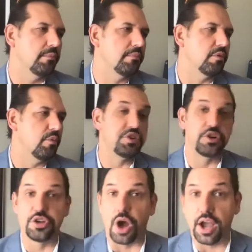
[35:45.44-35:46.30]
Richard
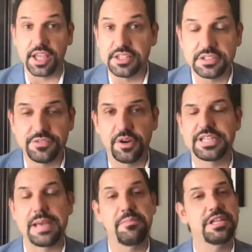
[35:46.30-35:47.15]
Dawkins, for
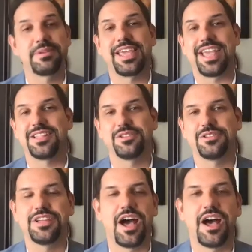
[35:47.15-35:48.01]
example, has been canceled
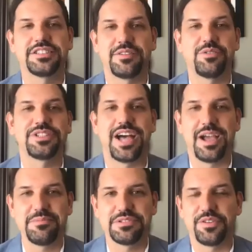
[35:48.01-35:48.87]
several
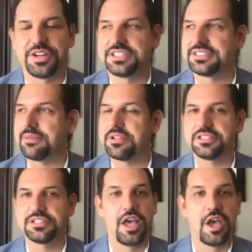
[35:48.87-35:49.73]
times for his statements,
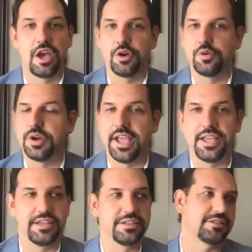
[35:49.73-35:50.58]
who
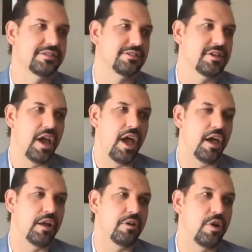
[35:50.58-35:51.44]
is
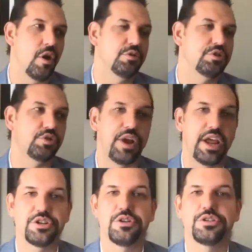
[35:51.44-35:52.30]
no
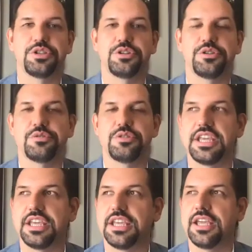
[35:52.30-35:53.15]
stranger to
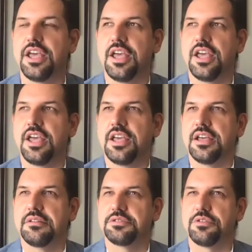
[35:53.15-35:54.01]
the
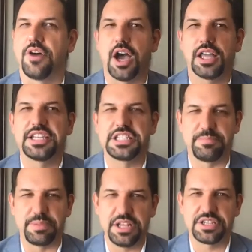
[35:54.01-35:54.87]
sort of ugly
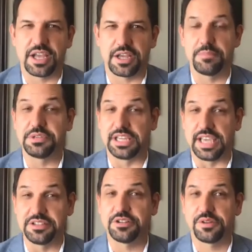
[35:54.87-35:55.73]
speech that comes against
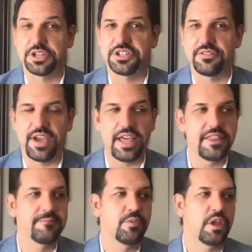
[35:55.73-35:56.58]
the Christian faith.
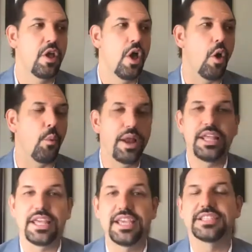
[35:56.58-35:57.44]
When
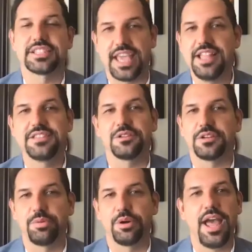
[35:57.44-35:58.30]
he is canceled or
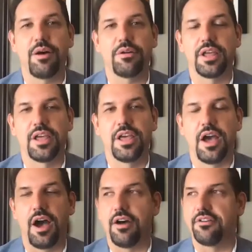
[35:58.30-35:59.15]
put out
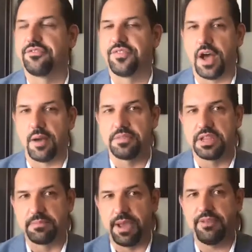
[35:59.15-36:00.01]
of the
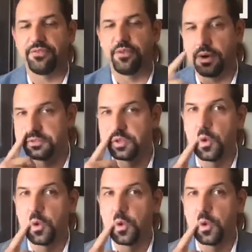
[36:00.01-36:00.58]
debate forums,